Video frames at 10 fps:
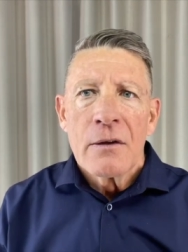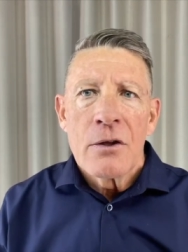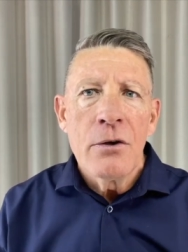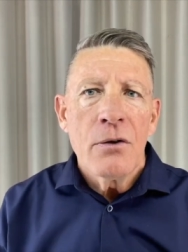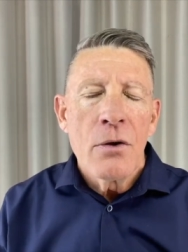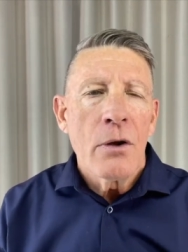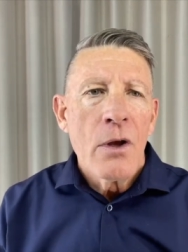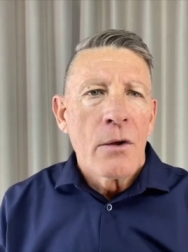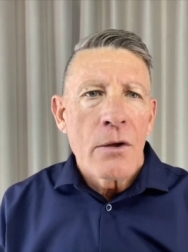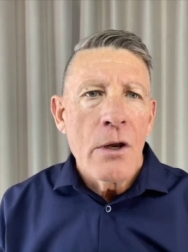You you
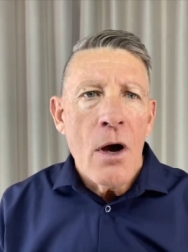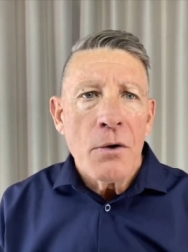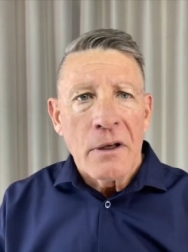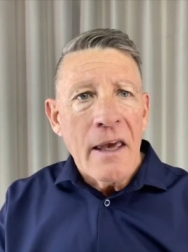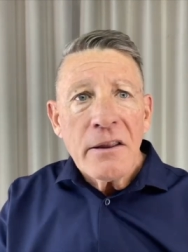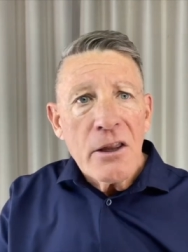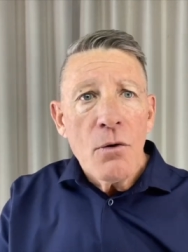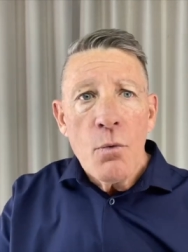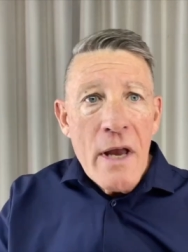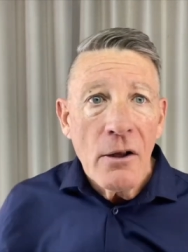you know, get the
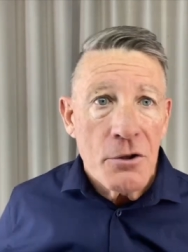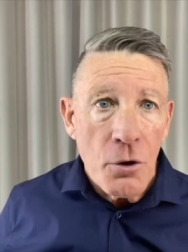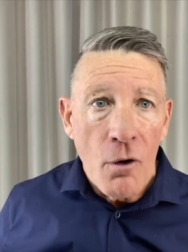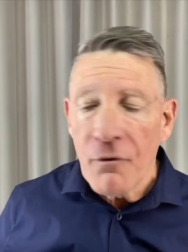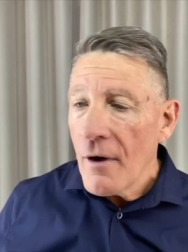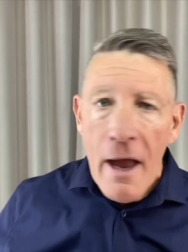wheels off